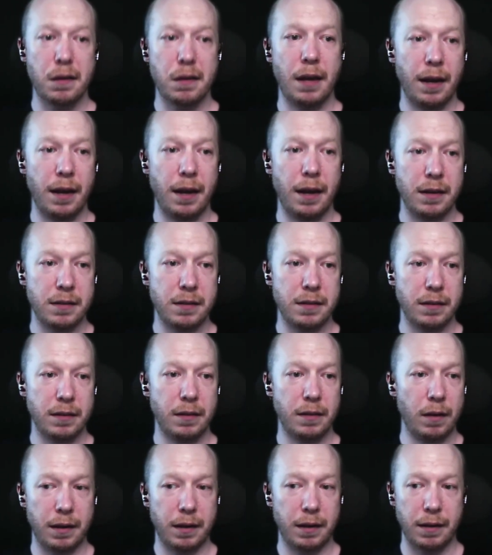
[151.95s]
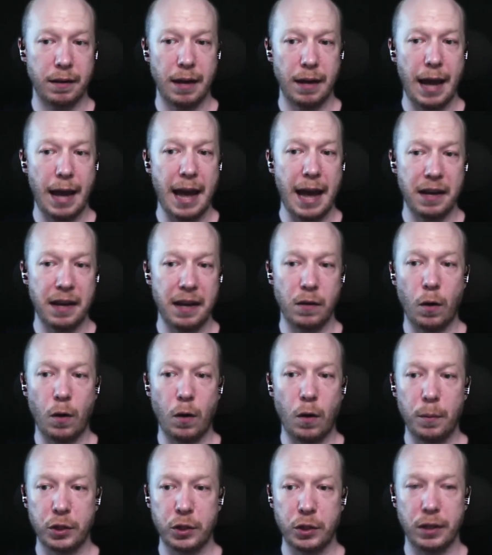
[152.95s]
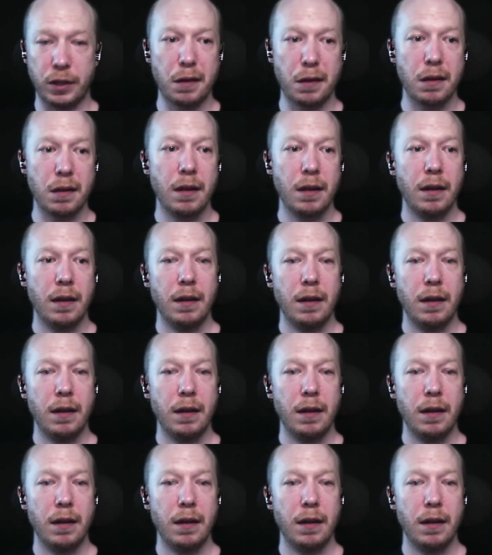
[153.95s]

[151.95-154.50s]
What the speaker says: and like adding options,